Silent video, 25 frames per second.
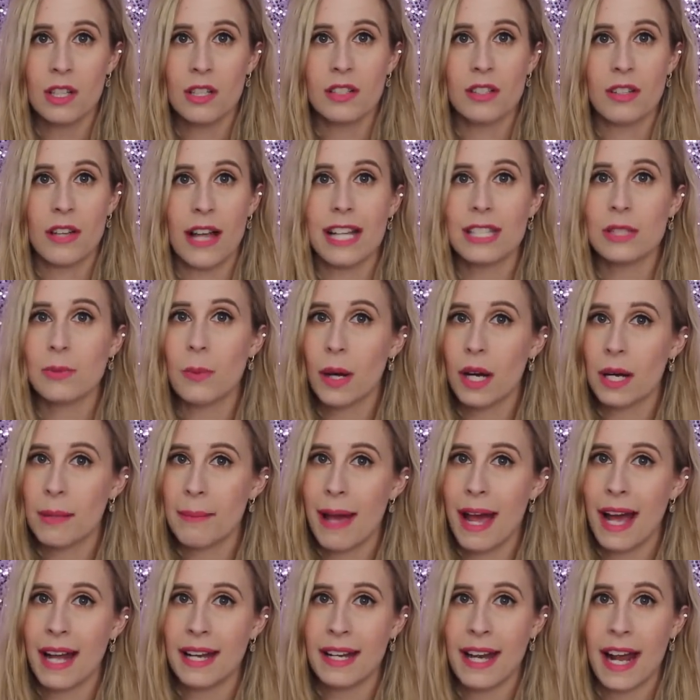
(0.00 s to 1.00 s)
So that's where
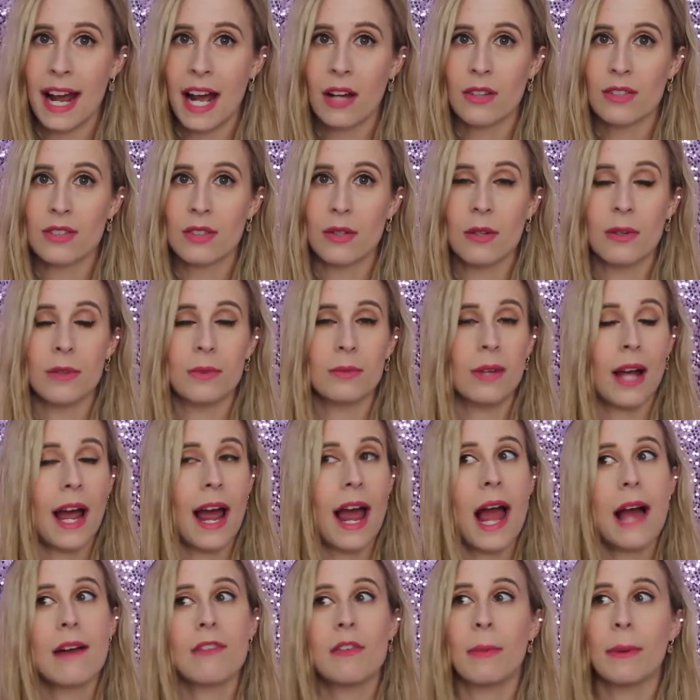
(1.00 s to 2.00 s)
I'm at now. So
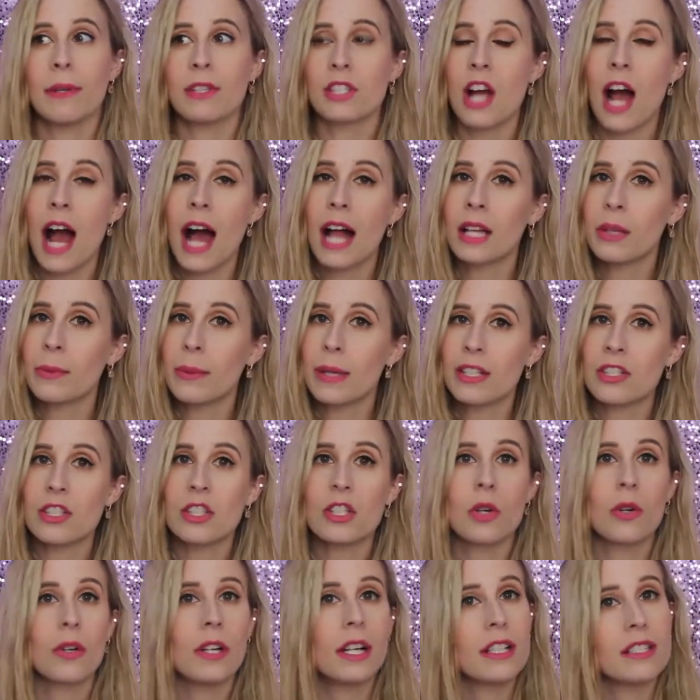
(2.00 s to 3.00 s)
I have a bunch of Halloween
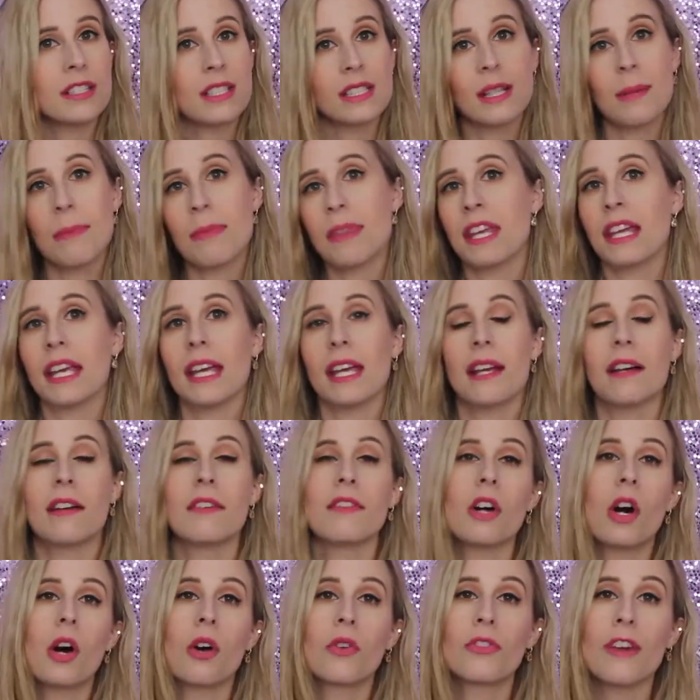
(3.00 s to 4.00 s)
tutorials that I'm thinking
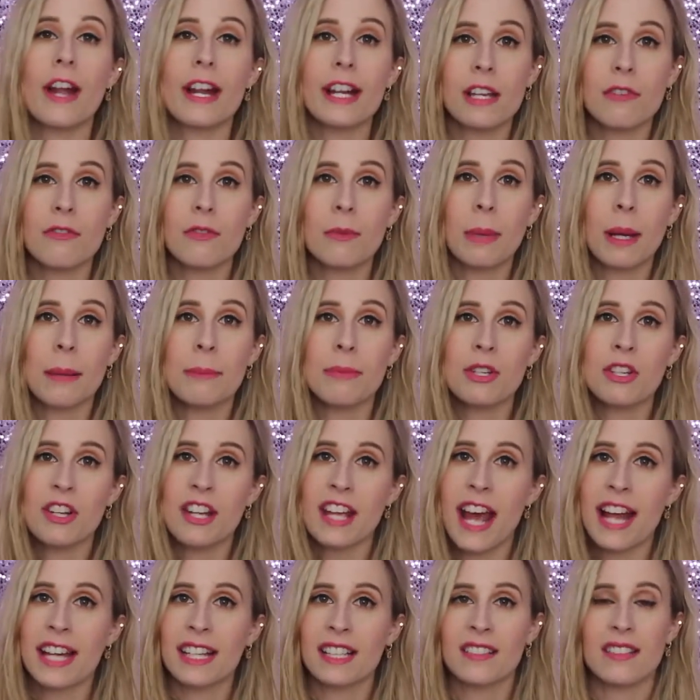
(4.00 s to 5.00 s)
of already for my
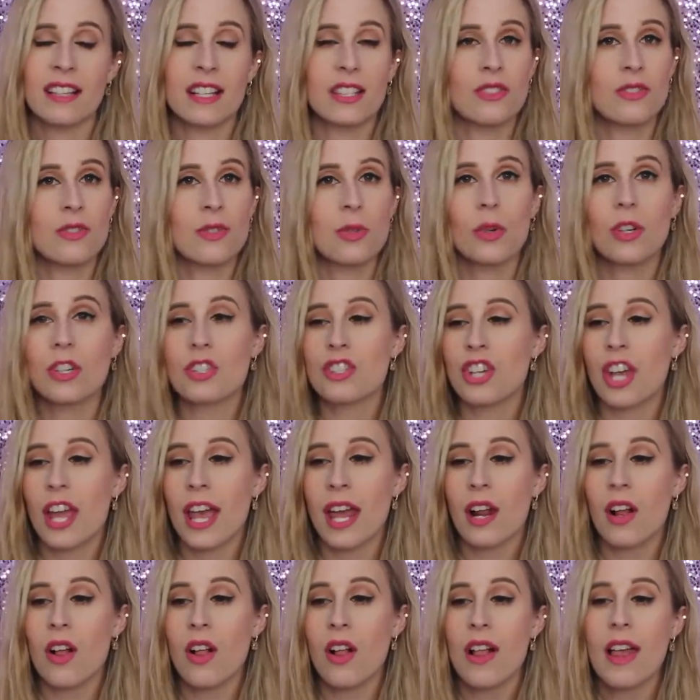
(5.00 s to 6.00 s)
Beauty Addict Next Door
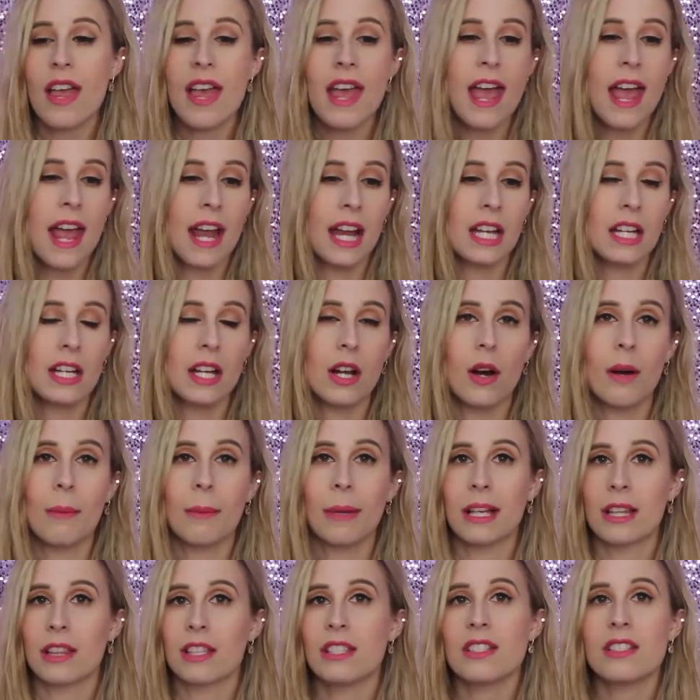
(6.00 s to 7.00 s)
channel. And, you know, I'm
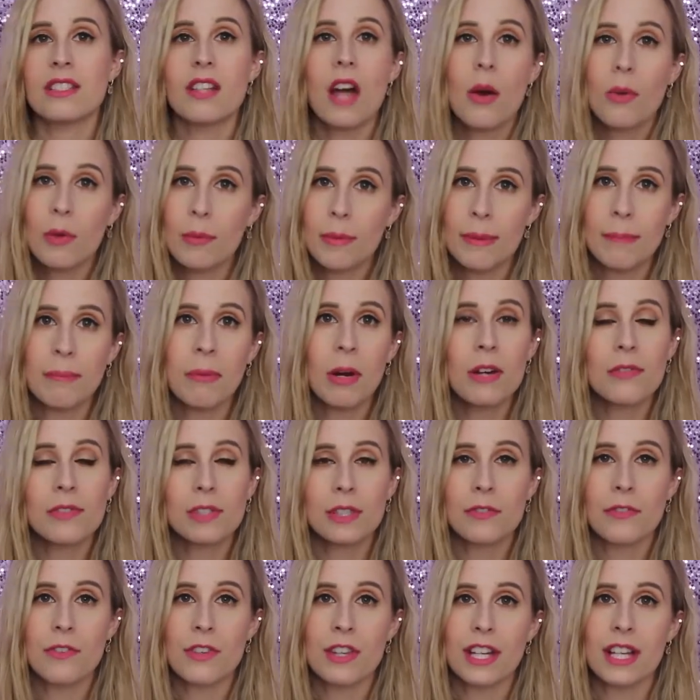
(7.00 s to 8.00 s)
like, this song would be
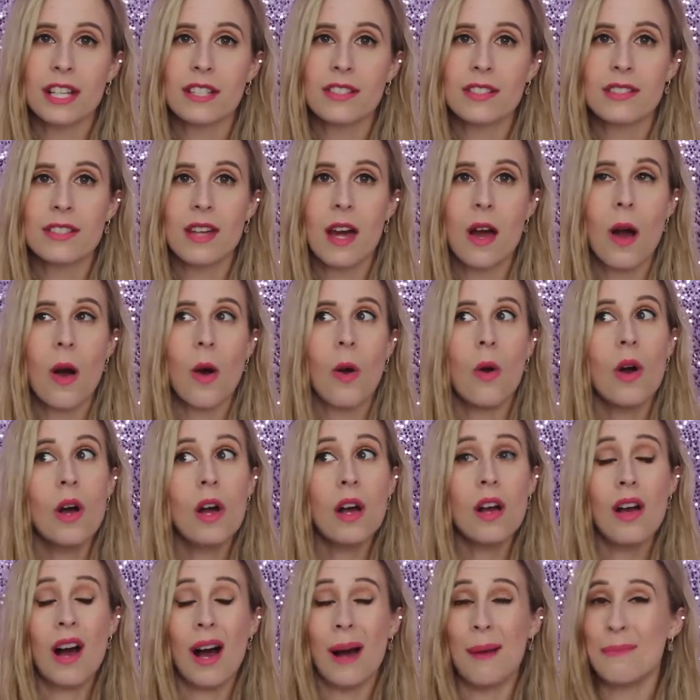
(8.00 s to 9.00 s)
perfect for this. So
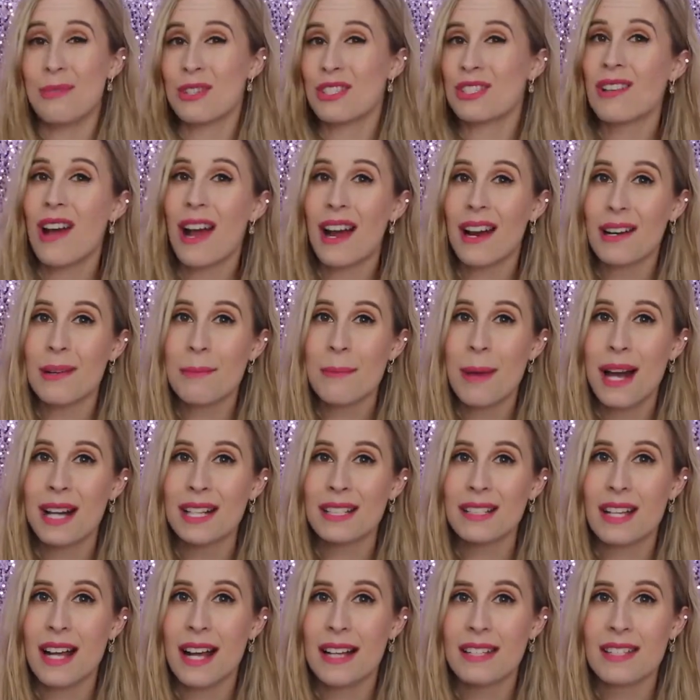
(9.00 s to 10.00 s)
I'm just not going to
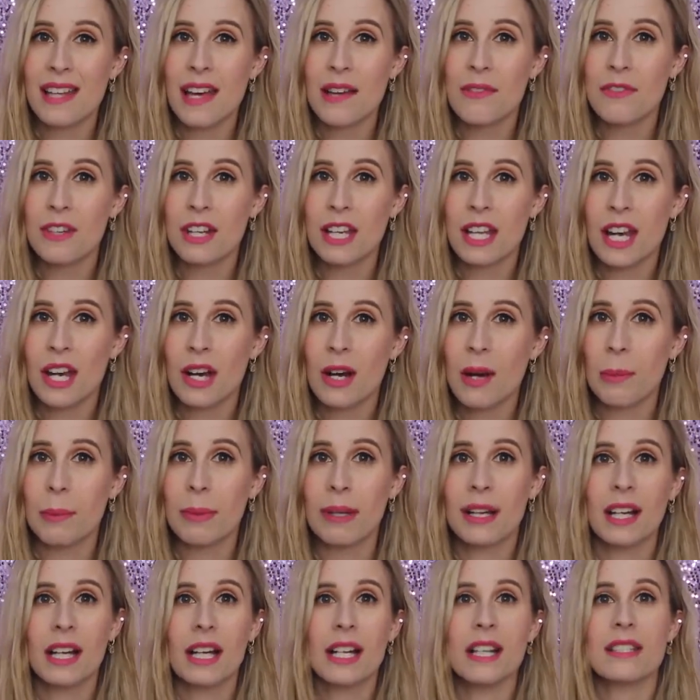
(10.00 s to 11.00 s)
monetize that video
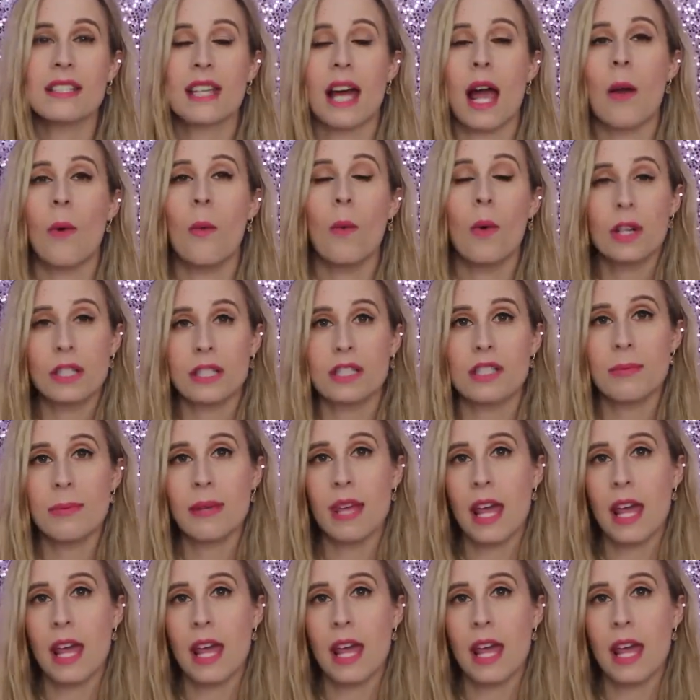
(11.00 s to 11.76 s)
because I want to